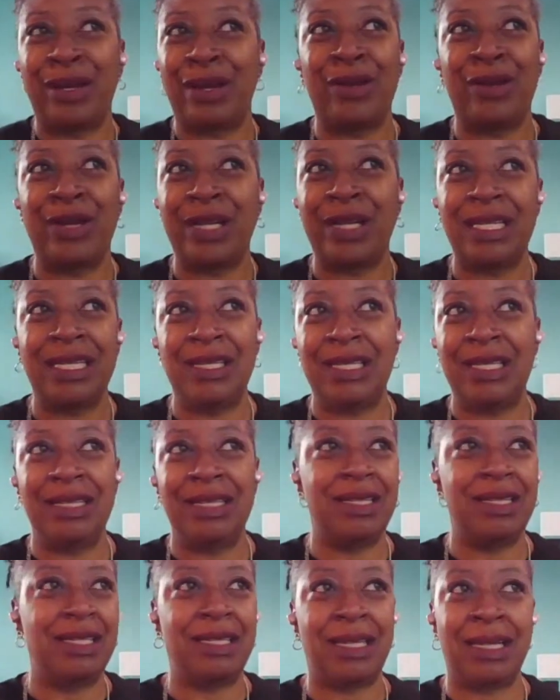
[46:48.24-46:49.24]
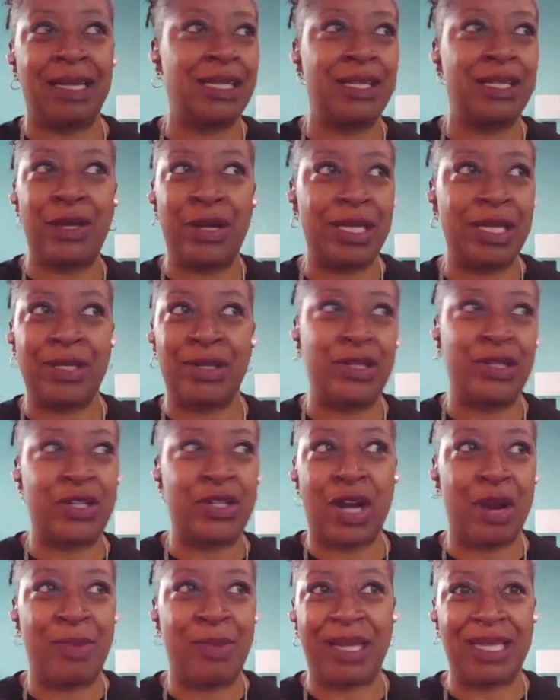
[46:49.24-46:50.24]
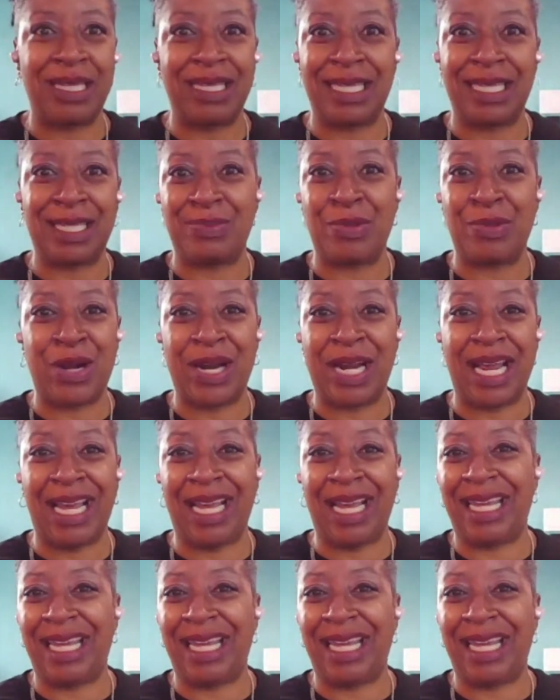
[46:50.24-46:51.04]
go to Dunkin' Donuts or Starbucks this morning,